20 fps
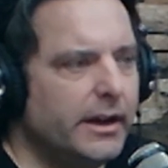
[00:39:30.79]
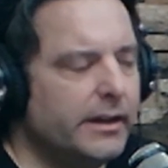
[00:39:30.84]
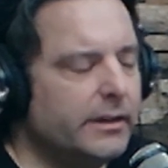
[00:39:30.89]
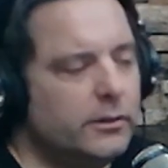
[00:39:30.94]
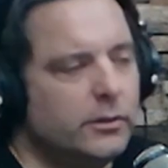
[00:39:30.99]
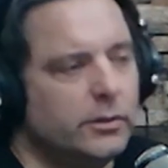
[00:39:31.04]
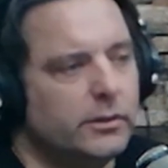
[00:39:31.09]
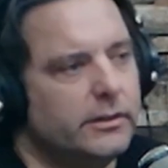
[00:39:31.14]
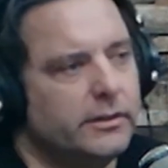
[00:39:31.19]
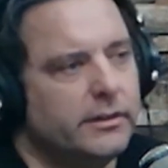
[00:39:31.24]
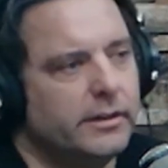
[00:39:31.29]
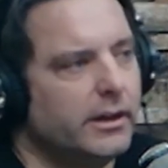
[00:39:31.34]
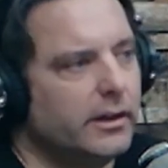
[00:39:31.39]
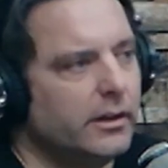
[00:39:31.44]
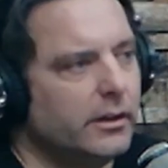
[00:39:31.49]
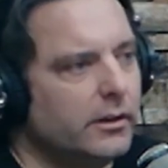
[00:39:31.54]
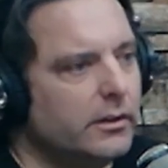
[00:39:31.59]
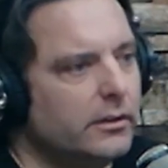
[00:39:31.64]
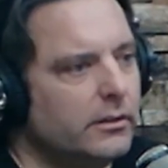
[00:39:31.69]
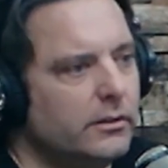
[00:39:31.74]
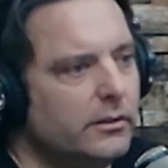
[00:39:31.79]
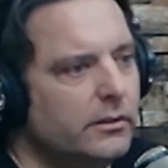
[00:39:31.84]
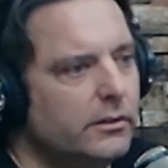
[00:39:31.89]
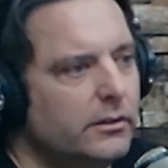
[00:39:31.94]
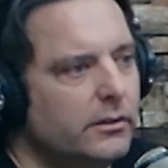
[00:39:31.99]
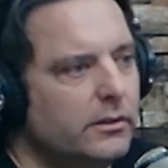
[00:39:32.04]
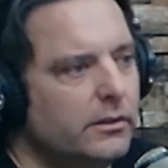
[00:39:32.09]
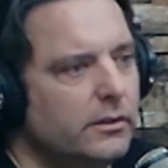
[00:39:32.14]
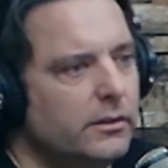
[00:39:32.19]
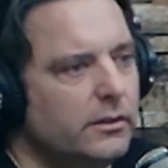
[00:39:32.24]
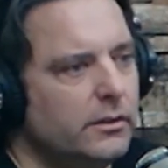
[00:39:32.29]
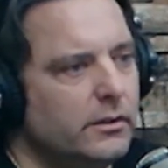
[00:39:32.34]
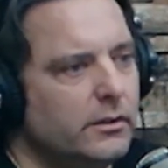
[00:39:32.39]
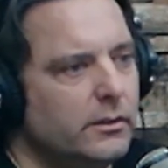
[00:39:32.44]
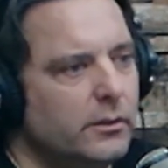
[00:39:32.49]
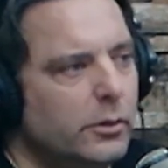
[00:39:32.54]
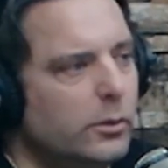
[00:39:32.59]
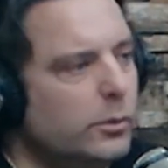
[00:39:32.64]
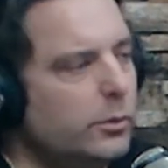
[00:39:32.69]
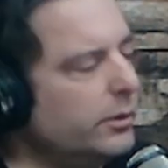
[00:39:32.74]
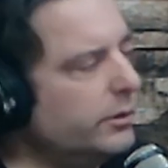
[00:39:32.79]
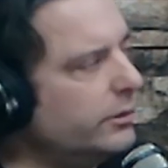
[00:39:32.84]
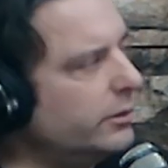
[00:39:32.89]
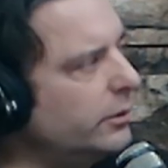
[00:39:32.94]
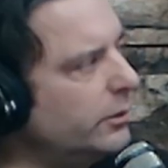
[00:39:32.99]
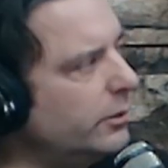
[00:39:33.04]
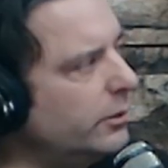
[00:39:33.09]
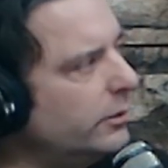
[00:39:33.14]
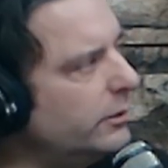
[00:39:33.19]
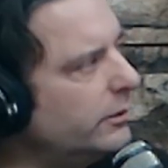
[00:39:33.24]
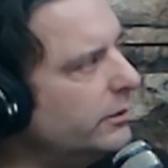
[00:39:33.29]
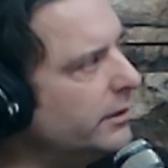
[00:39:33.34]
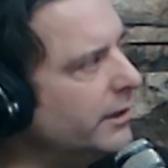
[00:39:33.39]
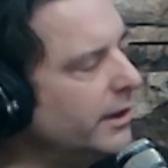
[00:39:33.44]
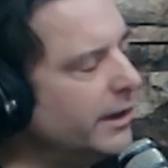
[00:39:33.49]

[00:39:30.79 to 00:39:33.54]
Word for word: I couldn't tell who was who.